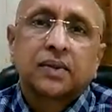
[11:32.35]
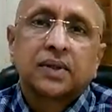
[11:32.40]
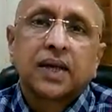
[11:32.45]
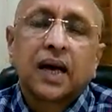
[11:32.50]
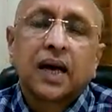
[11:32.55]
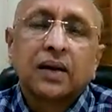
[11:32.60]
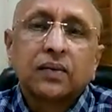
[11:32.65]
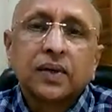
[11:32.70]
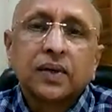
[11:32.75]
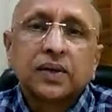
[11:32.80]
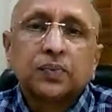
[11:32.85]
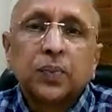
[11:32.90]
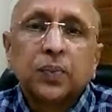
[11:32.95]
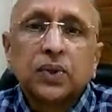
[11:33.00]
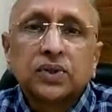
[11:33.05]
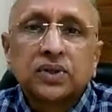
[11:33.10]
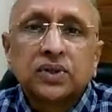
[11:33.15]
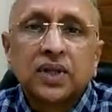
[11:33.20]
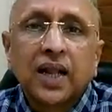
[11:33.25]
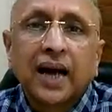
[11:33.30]
They always
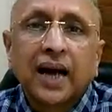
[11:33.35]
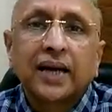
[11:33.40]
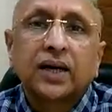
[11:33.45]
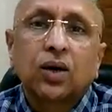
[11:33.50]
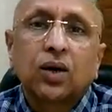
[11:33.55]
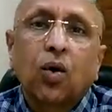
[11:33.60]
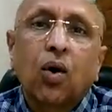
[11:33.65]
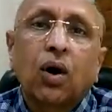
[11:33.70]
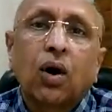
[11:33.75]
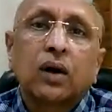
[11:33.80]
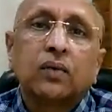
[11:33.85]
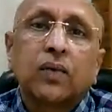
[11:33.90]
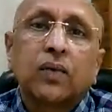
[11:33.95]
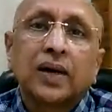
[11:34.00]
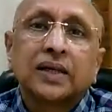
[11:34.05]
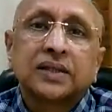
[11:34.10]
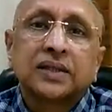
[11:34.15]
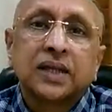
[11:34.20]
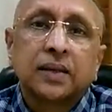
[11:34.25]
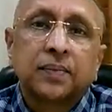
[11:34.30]
puts light on
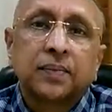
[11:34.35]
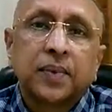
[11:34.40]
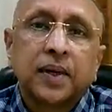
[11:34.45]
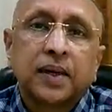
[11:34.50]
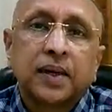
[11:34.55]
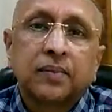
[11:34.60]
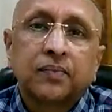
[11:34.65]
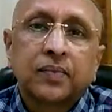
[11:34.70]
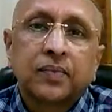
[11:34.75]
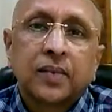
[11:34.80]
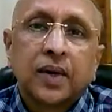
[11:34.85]
while sleeping.